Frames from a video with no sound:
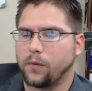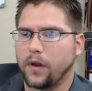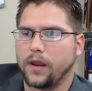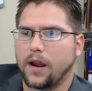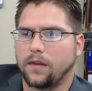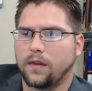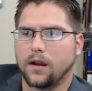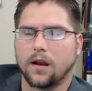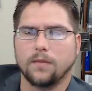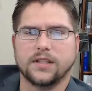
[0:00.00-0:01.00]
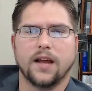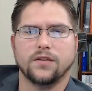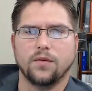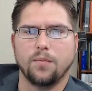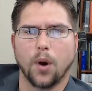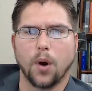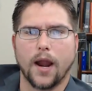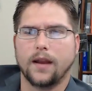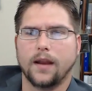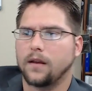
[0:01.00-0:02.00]
really, I think it comes down to
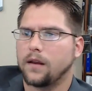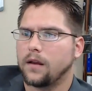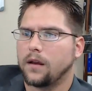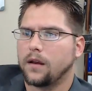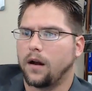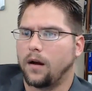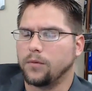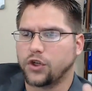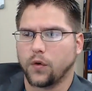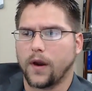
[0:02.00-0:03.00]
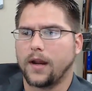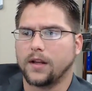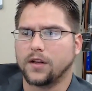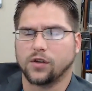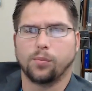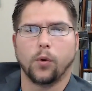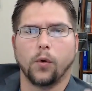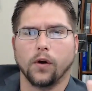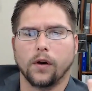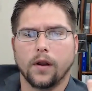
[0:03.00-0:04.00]
brand, training and
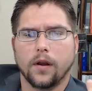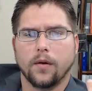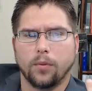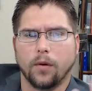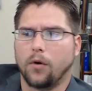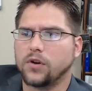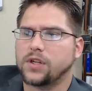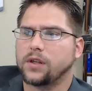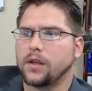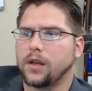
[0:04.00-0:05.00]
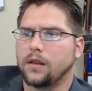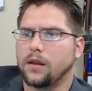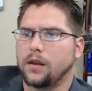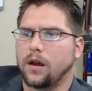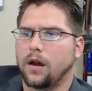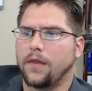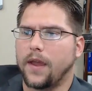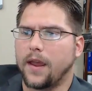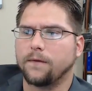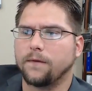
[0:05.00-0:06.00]
support, but mostly the
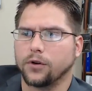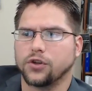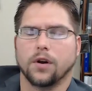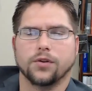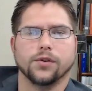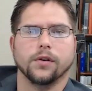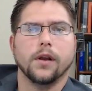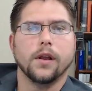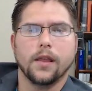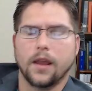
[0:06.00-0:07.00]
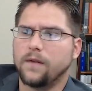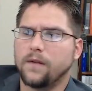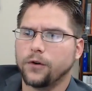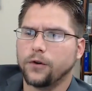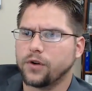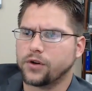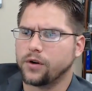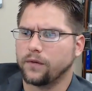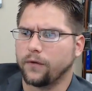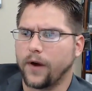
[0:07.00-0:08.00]
infrastructure. The
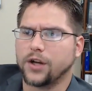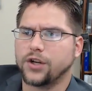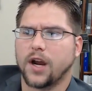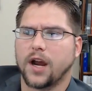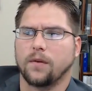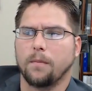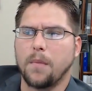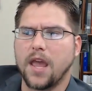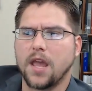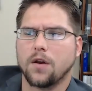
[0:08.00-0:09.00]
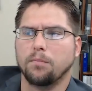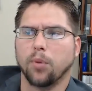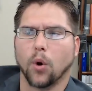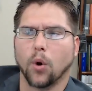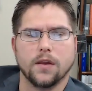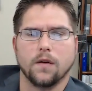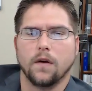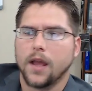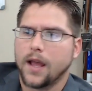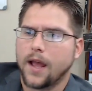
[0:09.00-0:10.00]
infrastructure of a franchise will make or break you.
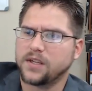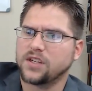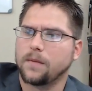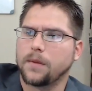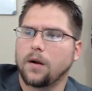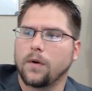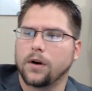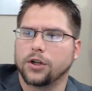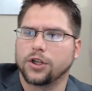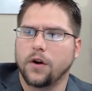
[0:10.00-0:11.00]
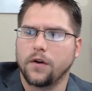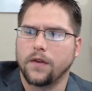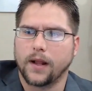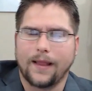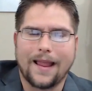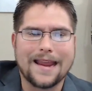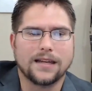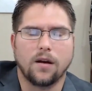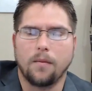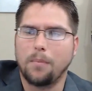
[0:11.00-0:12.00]
And this is something I wanted to show you that I
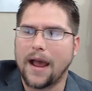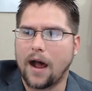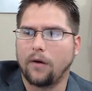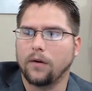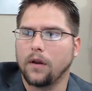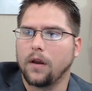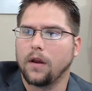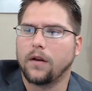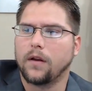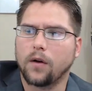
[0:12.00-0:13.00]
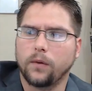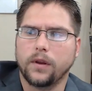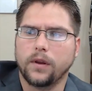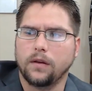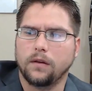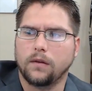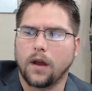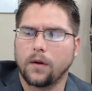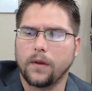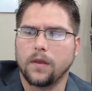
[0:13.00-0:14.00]
liked about not only
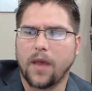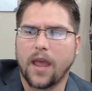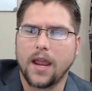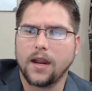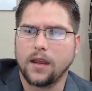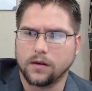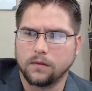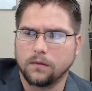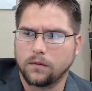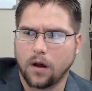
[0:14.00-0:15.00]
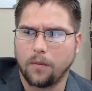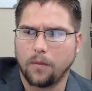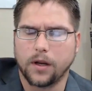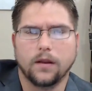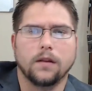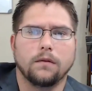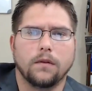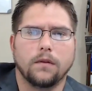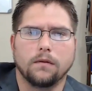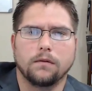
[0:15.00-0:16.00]
the painting company
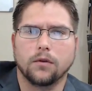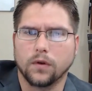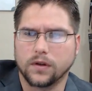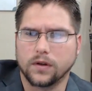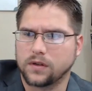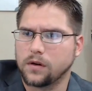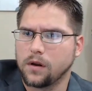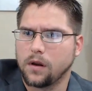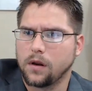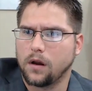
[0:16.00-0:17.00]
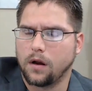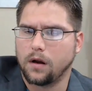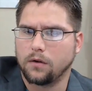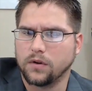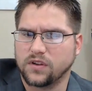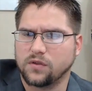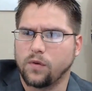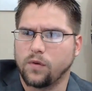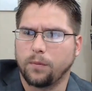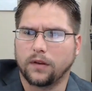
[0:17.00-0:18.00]
that Chris
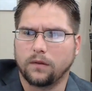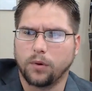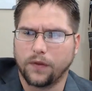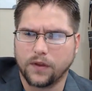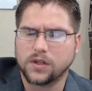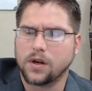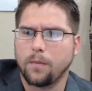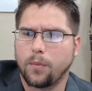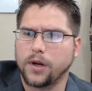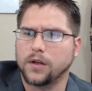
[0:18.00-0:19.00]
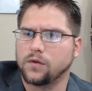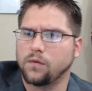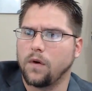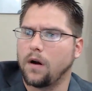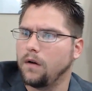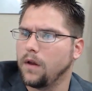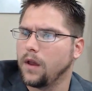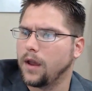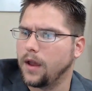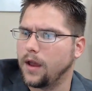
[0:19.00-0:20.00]
is with, but this company as well.
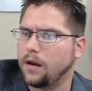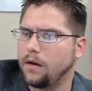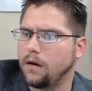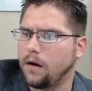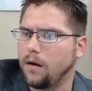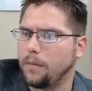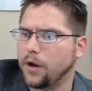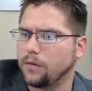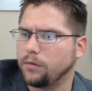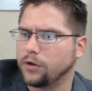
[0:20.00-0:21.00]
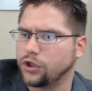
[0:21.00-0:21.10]
And I'm gonna